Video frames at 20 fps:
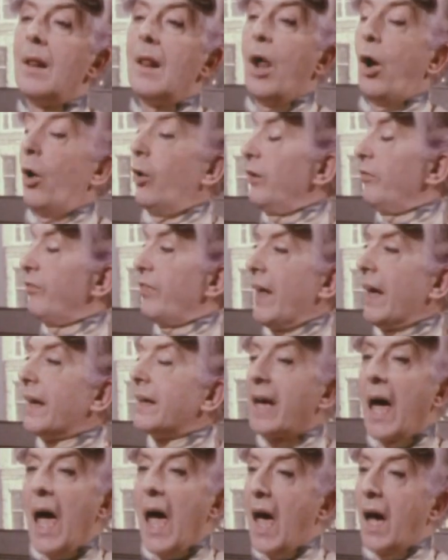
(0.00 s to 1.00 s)
Or if they
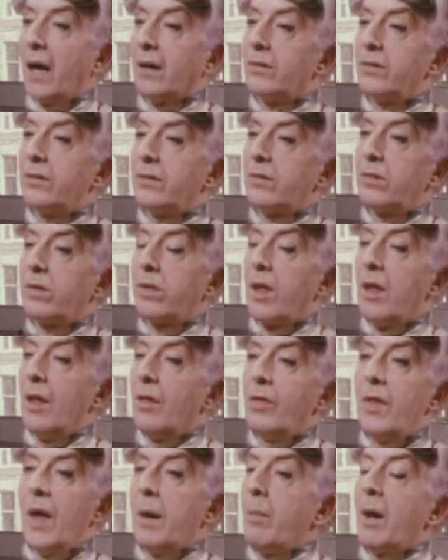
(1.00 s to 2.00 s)
can,
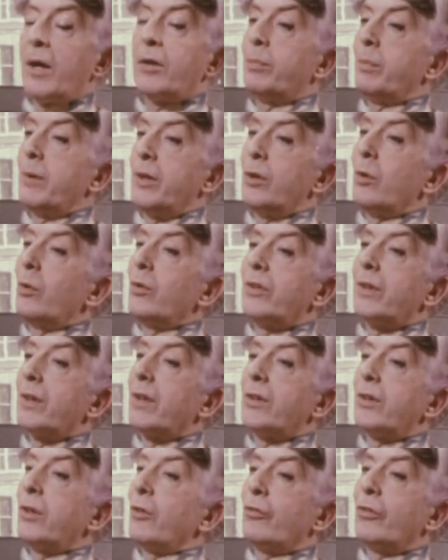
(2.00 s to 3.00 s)
they must be using a
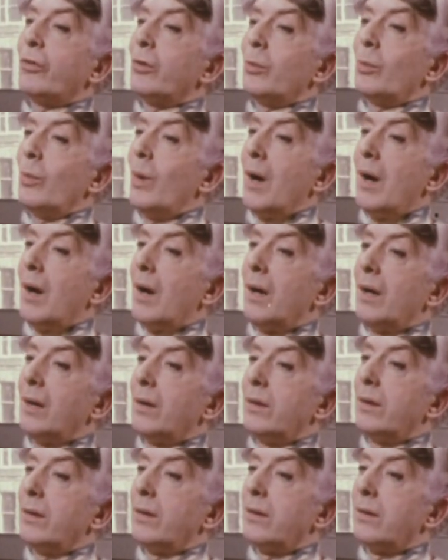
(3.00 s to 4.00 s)
different
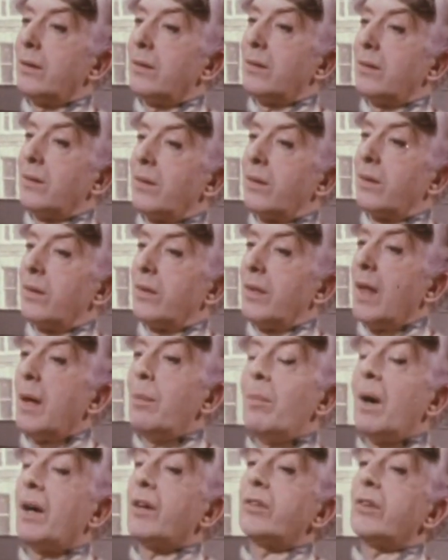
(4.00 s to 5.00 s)
word. They
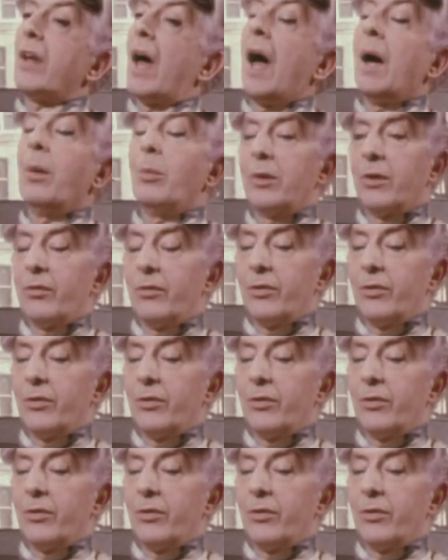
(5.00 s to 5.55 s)
must, I would have